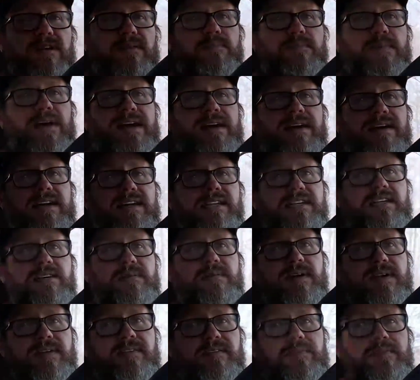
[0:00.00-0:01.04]
I end up
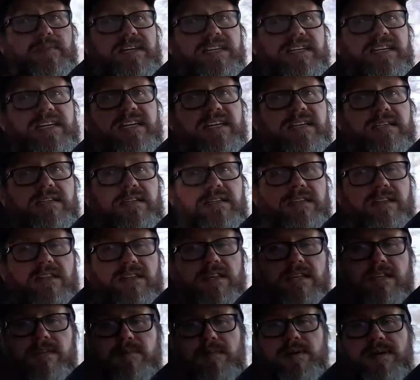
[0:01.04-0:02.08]
having to be done a
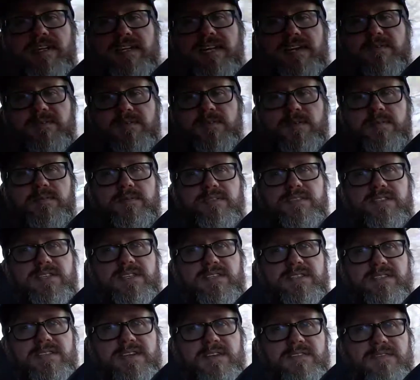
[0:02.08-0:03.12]
little bit different
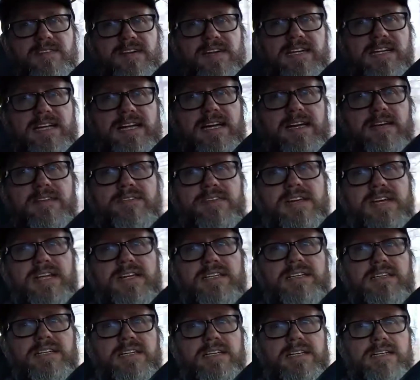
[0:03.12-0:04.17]
since I found out that
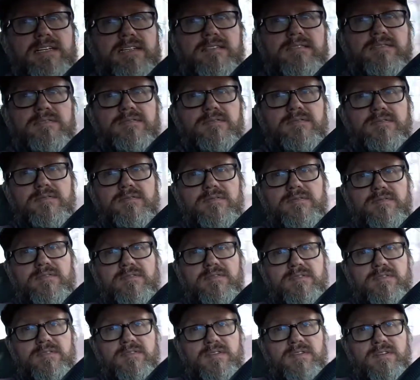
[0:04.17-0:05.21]
uh,
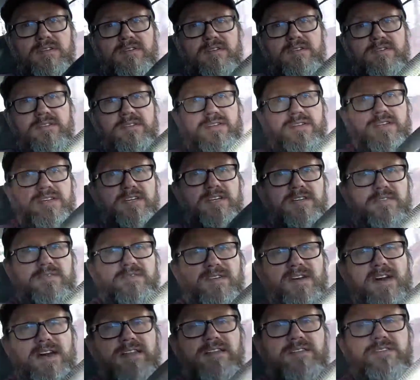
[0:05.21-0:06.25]
the
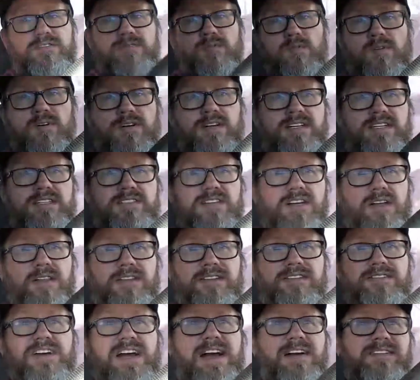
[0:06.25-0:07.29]
father's one is on the
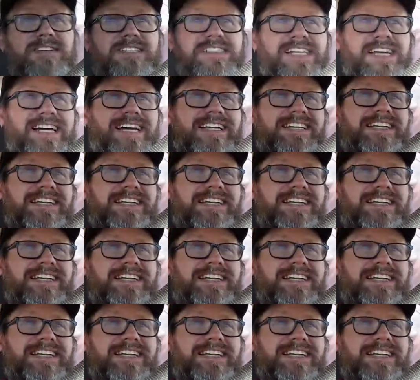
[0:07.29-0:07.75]
driver's side.